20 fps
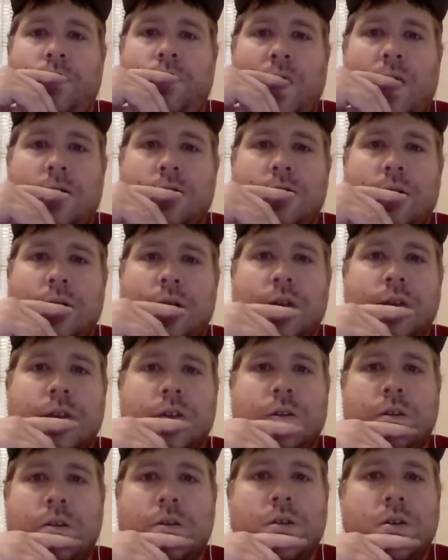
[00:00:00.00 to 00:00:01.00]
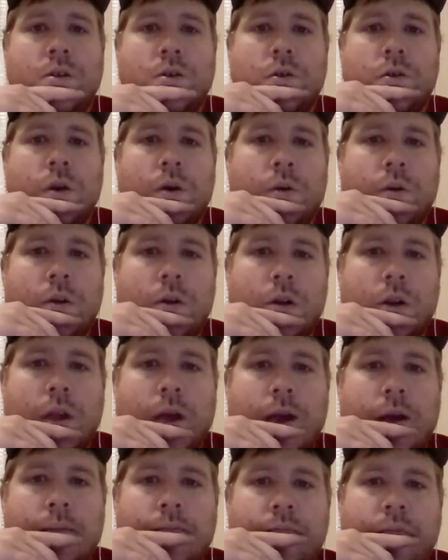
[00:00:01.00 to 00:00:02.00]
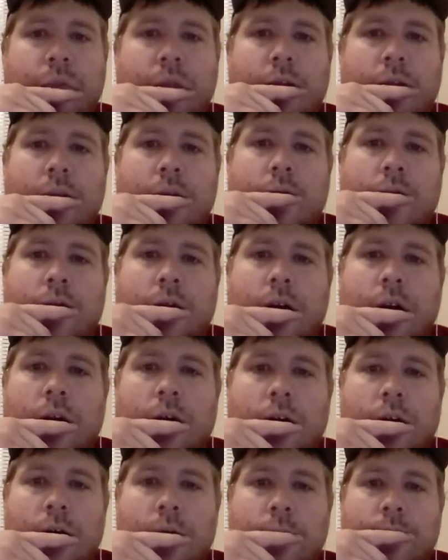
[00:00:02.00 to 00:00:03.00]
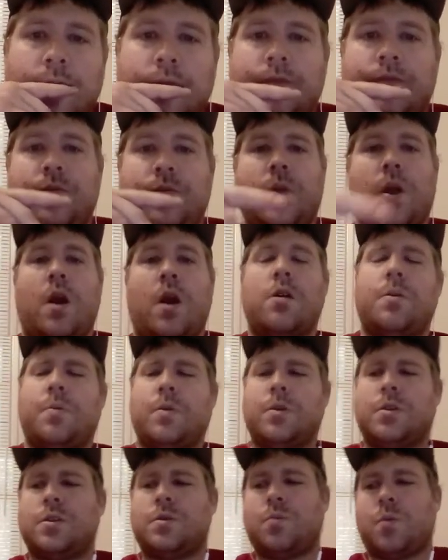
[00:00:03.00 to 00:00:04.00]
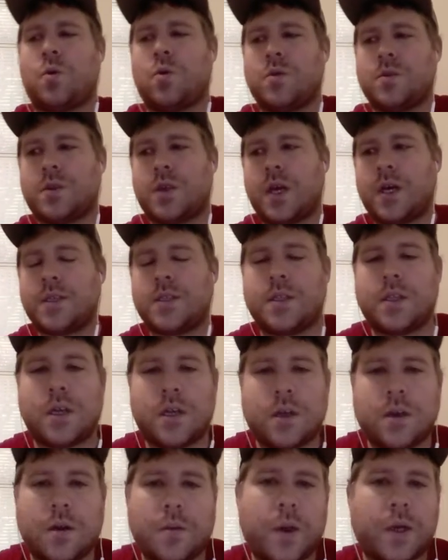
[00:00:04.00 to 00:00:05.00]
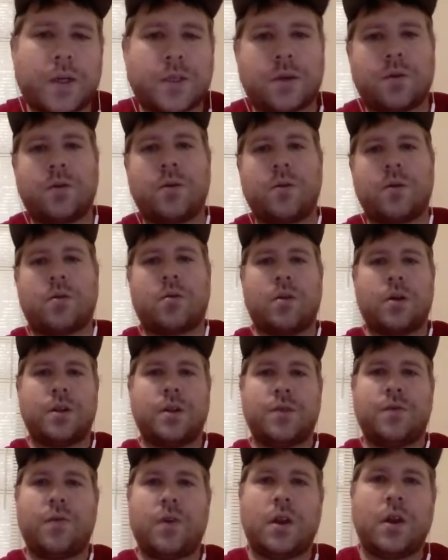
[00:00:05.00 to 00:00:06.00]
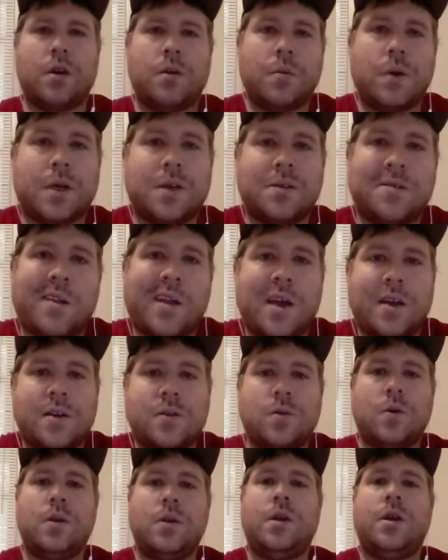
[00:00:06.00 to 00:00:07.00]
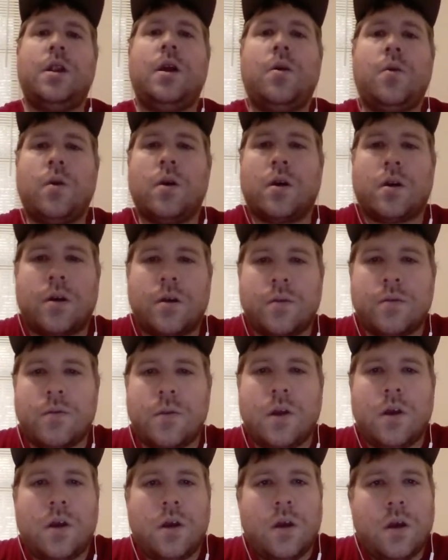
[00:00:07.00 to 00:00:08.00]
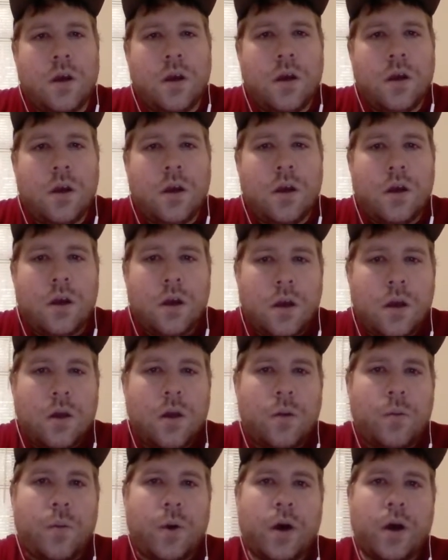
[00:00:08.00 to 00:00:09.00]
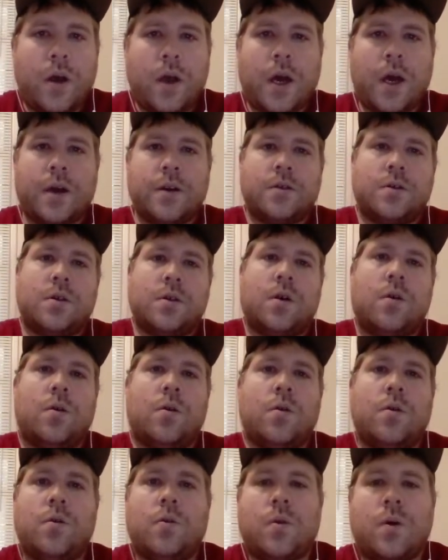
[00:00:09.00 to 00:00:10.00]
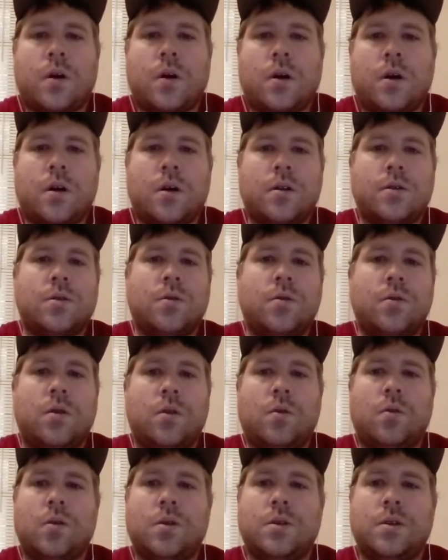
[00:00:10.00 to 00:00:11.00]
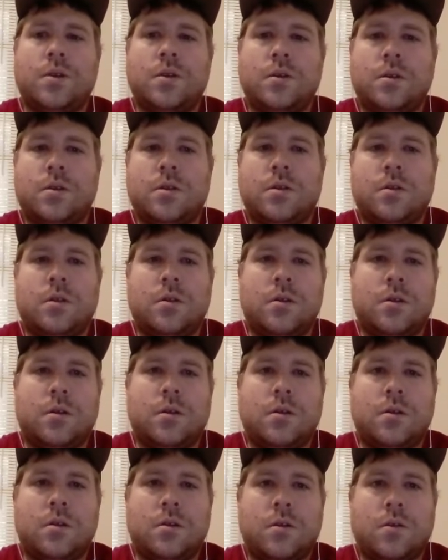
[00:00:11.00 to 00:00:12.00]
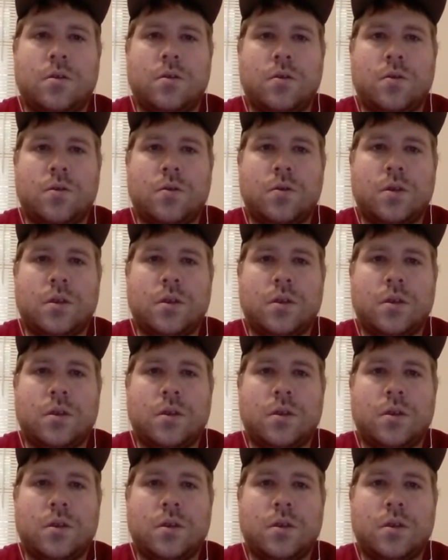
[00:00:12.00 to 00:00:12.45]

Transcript: So these are the 2 that we looked at. I already purchased my horse last night. I'm actually re-recording this video because the last one did not work. But yeah, so let's go into the horses to